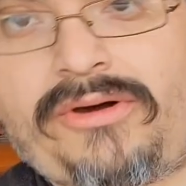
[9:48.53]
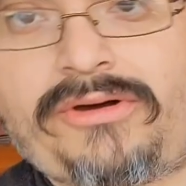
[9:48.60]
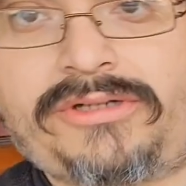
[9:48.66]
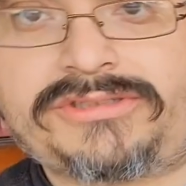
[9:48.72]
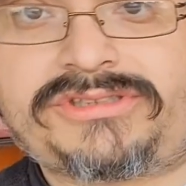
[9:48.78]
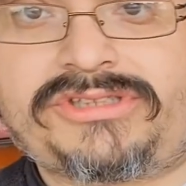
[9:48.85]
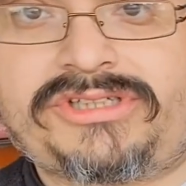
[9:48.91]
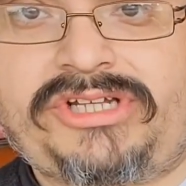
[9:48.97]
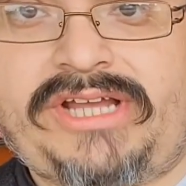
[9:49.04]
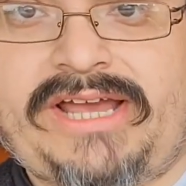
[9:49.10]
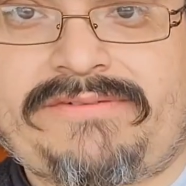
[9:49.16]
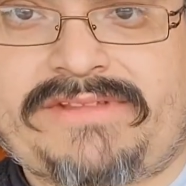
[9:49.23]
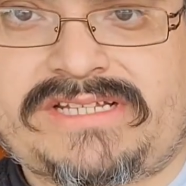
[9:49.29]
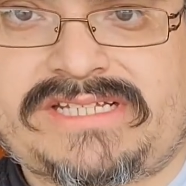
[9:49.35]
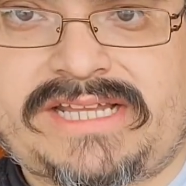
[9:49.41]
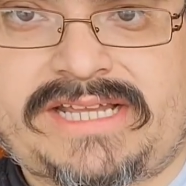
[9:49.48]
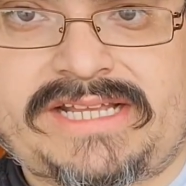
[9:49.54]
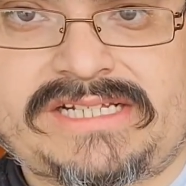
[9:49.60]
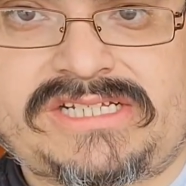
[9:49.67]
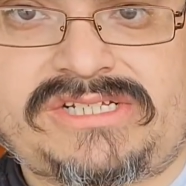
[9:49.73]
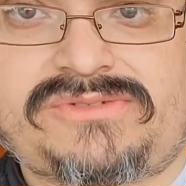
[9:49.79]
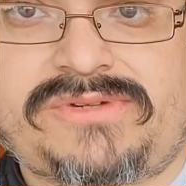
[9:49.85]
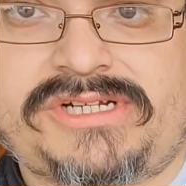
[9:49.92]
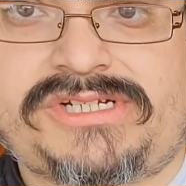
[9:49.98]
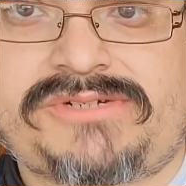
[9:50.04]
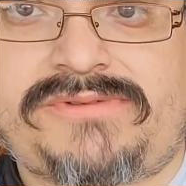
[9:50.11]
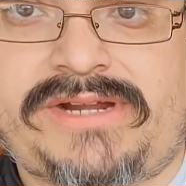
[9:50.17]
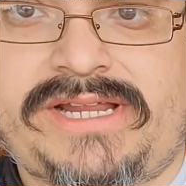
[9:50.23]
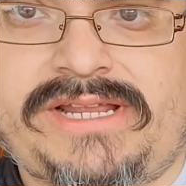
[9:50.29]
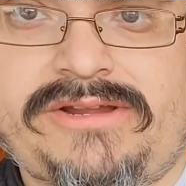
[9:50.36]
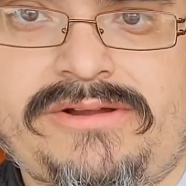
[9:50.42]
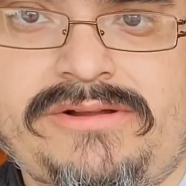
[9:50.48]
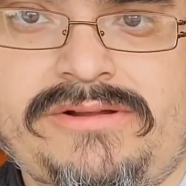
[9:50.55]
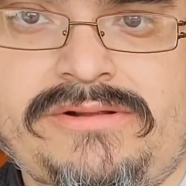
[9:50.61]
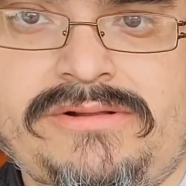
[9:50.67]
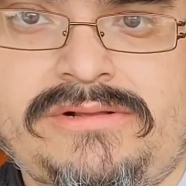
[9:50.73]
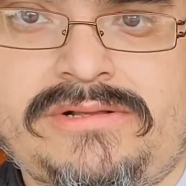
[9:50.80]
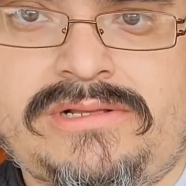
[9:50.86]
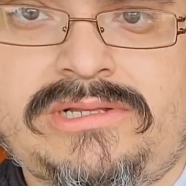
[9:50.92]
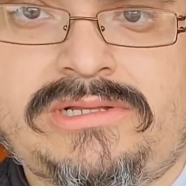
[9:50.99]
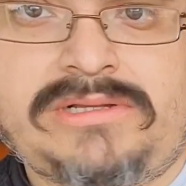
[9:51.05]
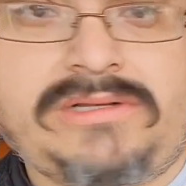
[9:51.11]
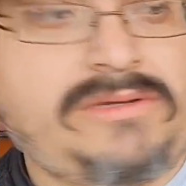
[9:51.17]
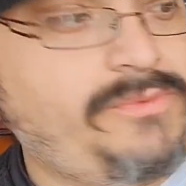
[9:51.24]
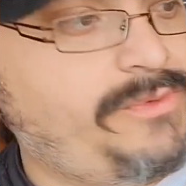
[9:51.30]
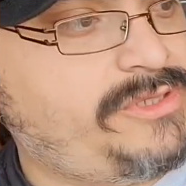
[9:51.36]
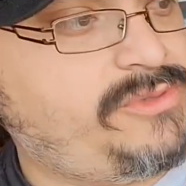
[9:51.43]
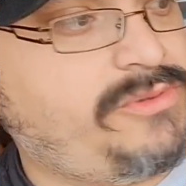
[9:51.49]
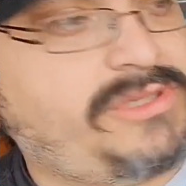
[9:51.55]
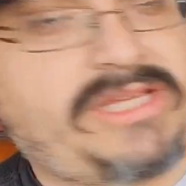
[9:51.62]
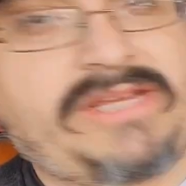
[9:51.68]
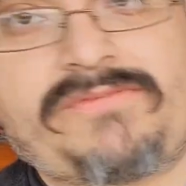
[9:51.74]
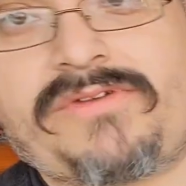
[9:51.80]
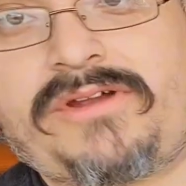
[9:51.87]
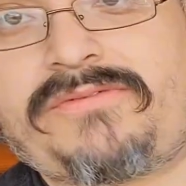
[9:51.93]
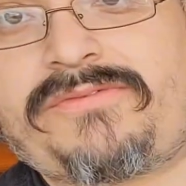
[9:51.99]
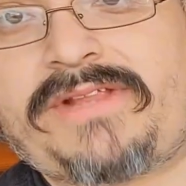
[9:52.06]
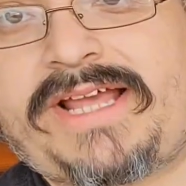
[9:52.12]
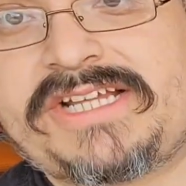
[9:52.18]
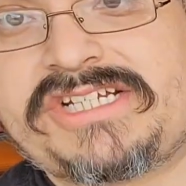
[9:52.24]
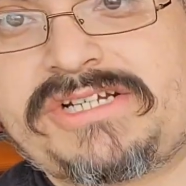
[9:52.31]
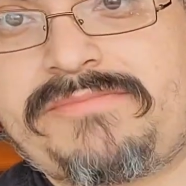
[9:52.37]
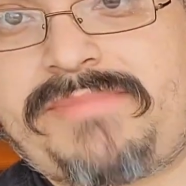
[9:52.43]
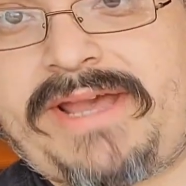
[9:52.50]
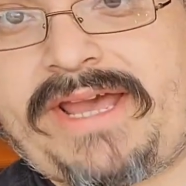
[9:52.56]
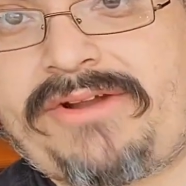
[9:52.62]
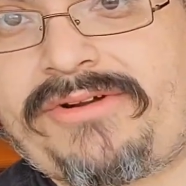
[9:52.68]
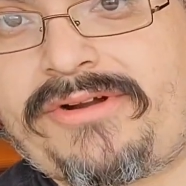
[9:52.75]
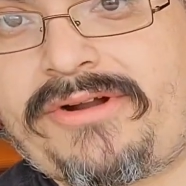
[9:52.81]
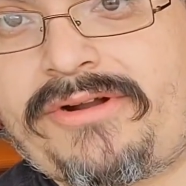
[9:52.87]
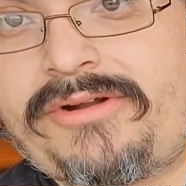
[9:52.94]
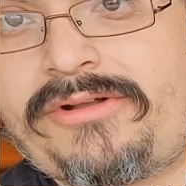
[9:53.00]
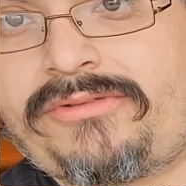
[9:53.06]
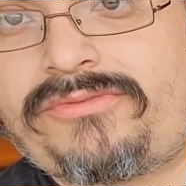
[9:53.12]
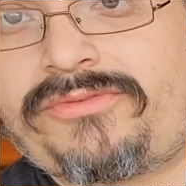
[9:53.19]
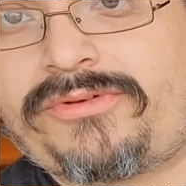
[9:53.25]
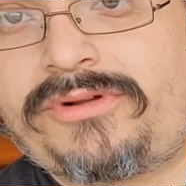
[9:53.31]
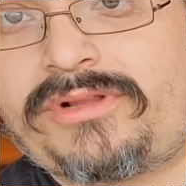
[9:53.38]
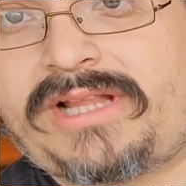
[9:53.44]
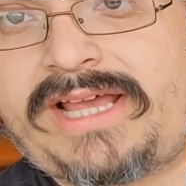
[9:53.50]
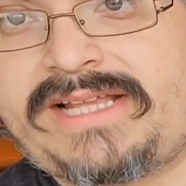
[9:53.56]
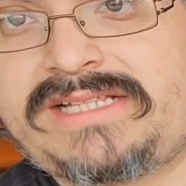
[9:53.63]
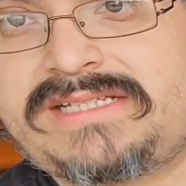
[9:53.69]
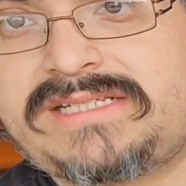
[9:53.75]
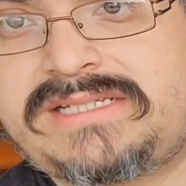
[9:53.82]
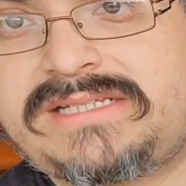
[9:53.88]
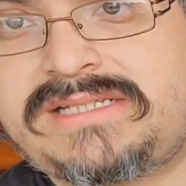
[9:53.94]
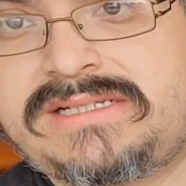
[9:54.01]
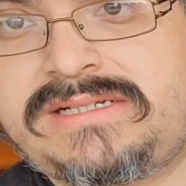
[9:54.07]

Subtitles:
Also, you have the second switch right here, which will give you a flashing pattern on all 4 lights.